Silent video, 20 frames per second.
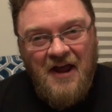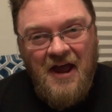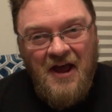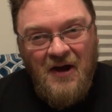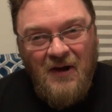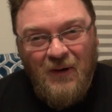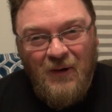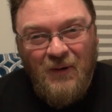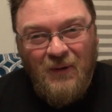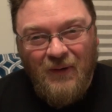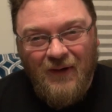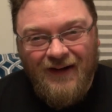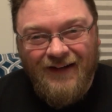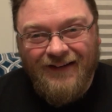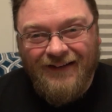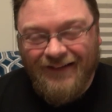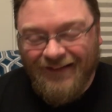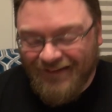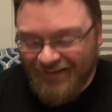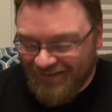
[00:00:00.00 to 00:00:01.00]
now.
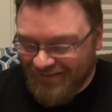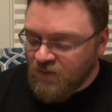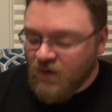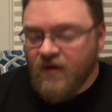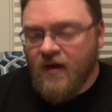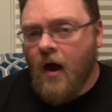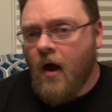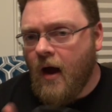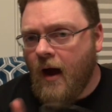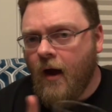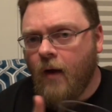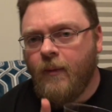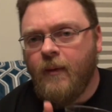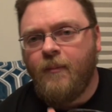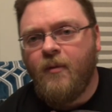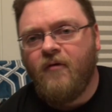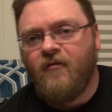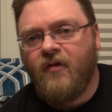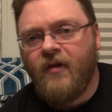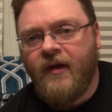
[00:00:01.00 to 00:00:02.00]
Because I'll, I'll, be
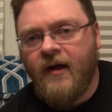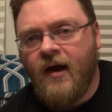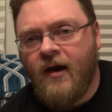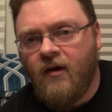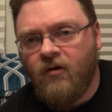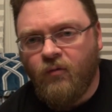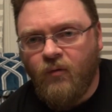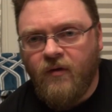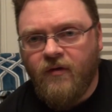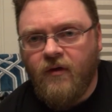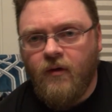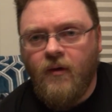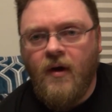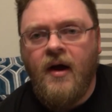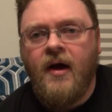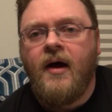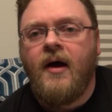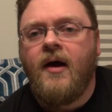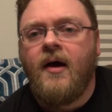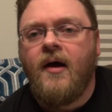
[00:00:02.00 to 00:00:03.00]
perfectly honest with you,
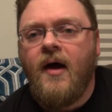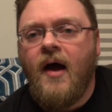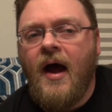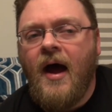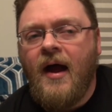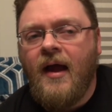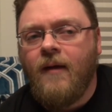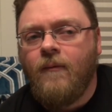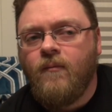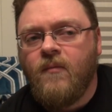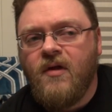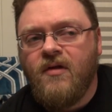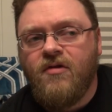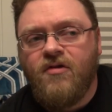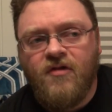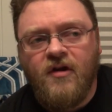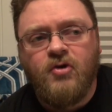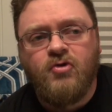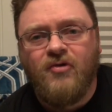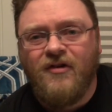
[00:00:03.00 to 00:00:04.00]
uh, I
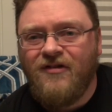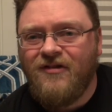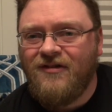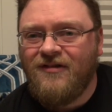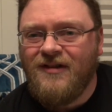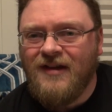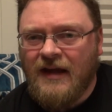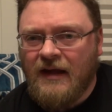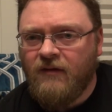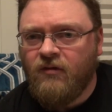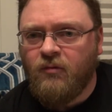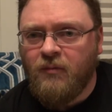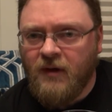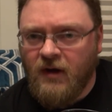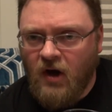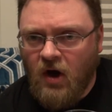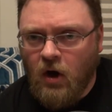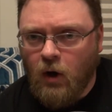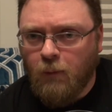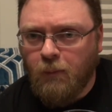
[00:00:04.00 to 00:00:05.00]
citrus gives me
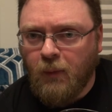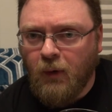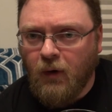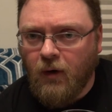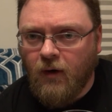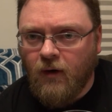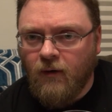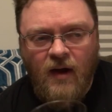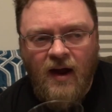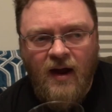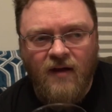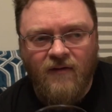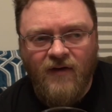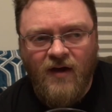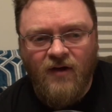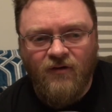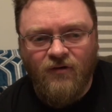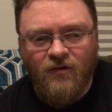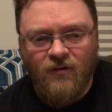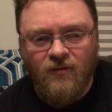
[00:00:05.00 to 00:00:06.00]
heartburn. I have
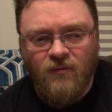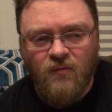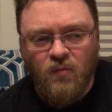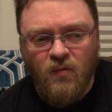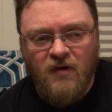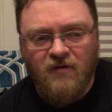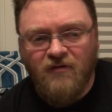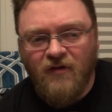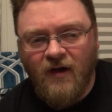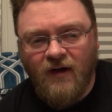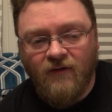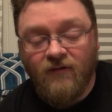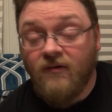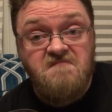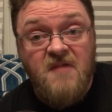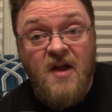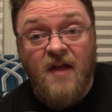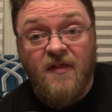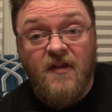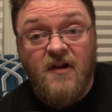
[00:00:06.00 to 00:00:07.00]
acid
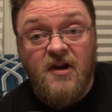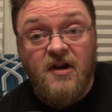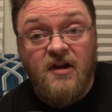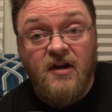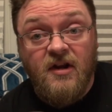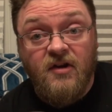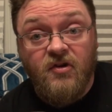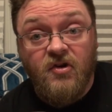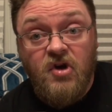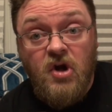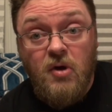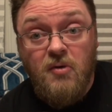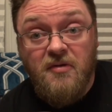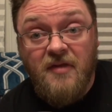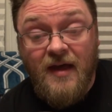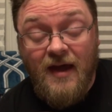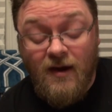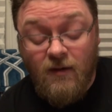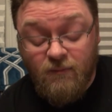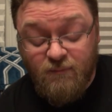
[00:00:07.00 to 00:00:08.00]
reflux. Not that you need to know
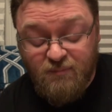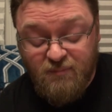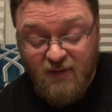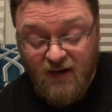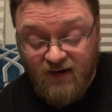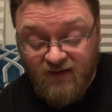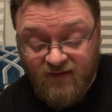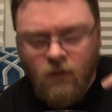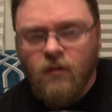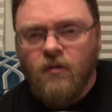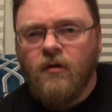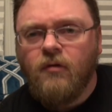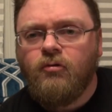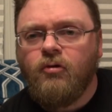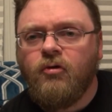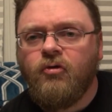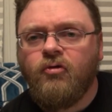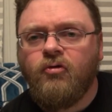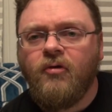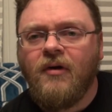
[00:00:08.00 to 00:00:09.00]
that, but
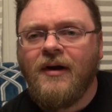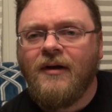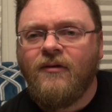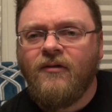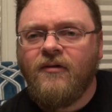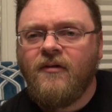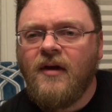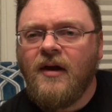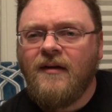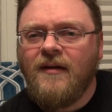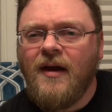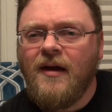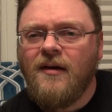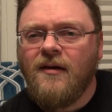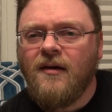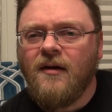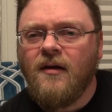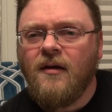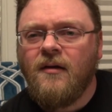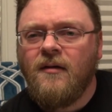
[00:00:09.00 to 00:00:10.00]
citrus drinks tend
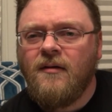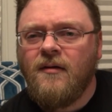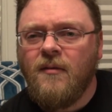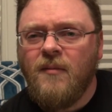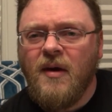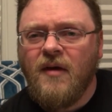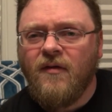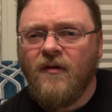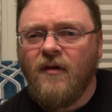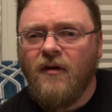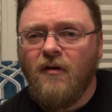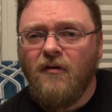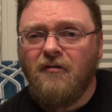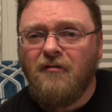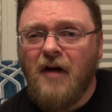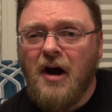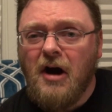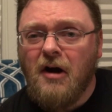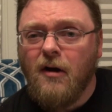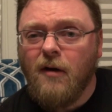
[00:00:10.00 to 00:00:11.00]
to, to make the little
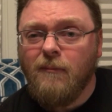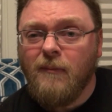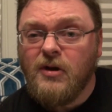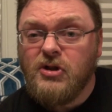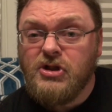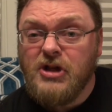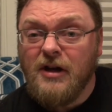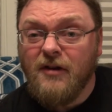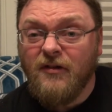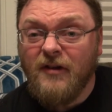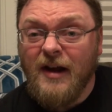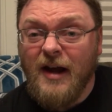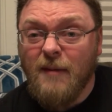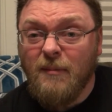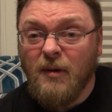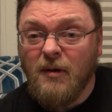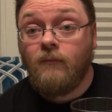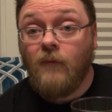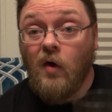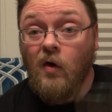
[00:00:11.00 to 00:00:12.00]
fire in my chest
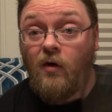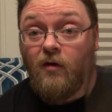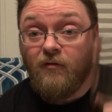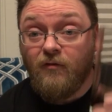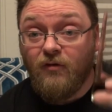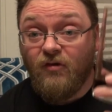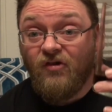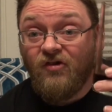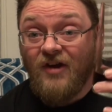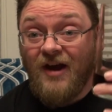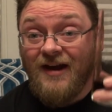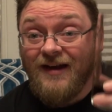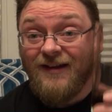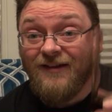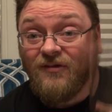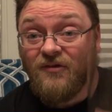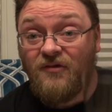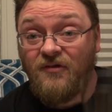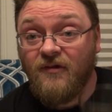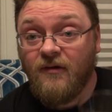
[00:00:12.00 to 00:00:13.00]
happen. All for
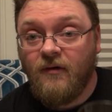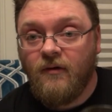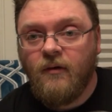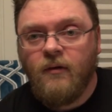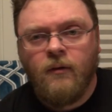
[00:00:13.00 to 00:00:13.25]
science.